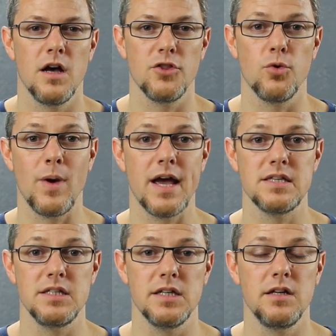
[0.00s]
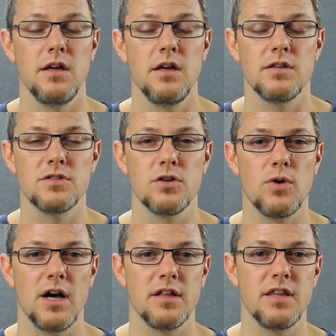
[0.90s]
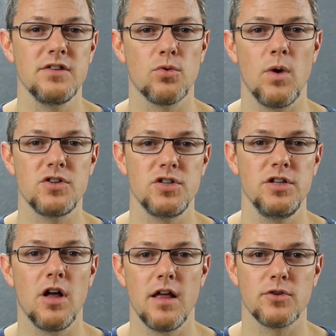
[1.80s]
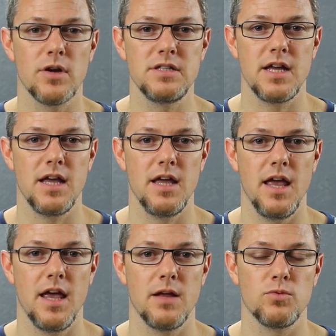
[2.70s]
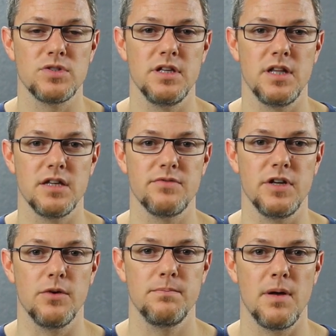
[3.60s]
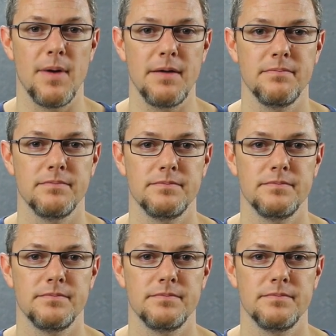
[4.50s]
The Way I See It. So thanks for watching. Y'all have a great day, and we'll see you in the next video. Bye-bye.